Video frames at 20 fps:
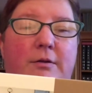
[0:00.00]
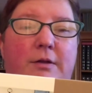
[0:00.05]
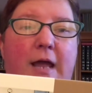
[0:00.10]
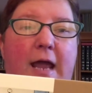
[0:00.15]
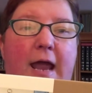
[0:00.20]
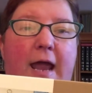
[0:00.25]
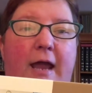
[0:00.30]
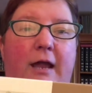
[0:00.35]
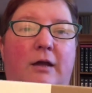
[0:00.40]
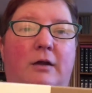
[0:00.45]

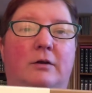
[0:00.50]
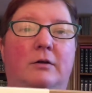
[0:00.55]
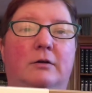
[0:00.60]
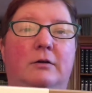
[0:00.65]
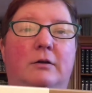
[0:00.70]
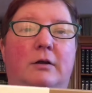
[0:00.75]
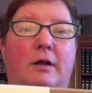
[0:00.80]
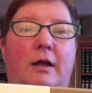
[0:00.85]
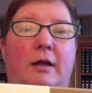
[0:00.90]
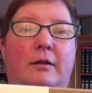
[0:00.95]

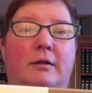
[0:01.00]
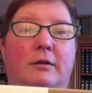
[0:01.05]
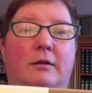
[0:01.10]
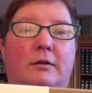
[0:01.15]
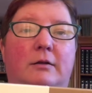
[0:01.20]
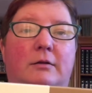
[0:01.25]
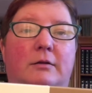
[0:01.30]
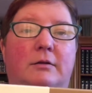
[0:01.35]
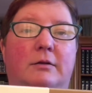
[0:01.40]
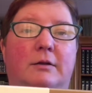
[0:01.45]
hanger and
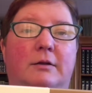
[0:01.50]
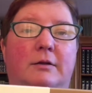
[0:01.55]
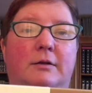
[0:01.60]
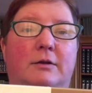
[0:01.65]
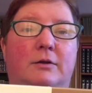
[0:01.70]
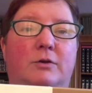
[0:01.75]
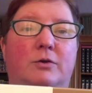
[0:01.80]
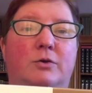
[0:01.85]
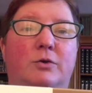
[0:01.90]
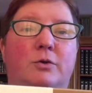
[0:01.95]
the
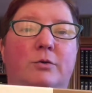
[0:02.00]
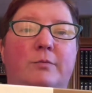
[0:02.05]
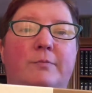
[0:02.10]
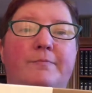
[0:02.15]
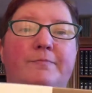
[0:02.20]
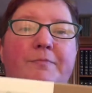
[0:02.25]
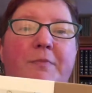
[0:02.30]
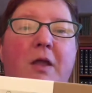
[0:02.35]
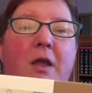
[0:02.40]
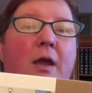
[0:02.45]
little hoop.